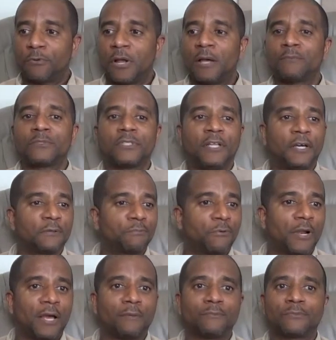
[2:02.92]
problems, lung
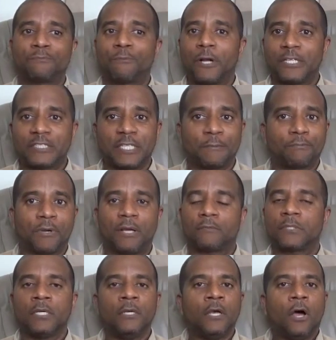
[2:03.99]
problems, prostate
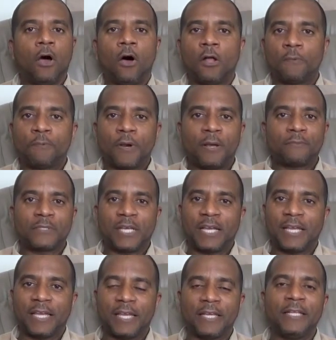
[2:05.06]
problems, all the problems I
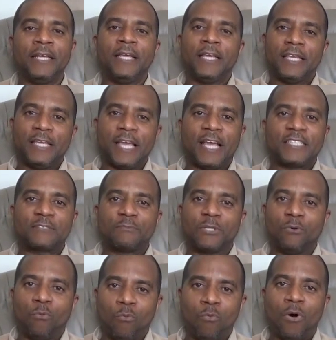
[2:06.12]
had. He asked me
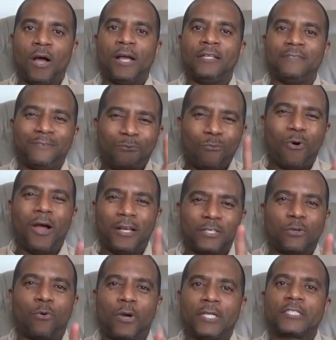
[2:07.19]
one
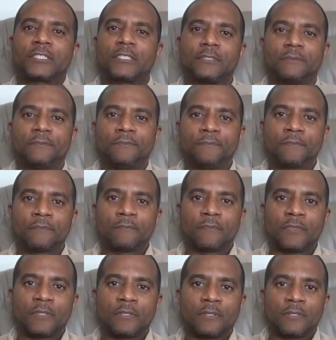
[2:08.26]
question.
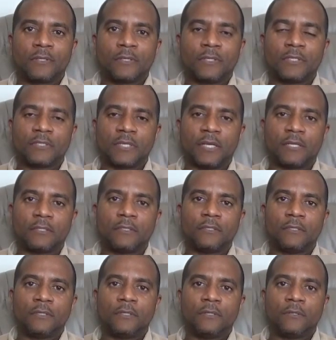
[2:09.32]
He said,
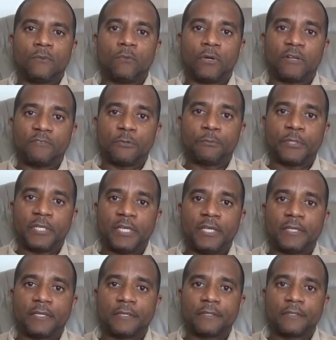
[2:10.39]
"What have you been
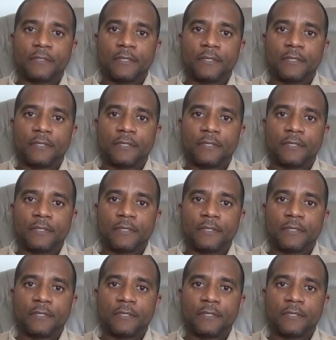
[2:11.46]
eating?"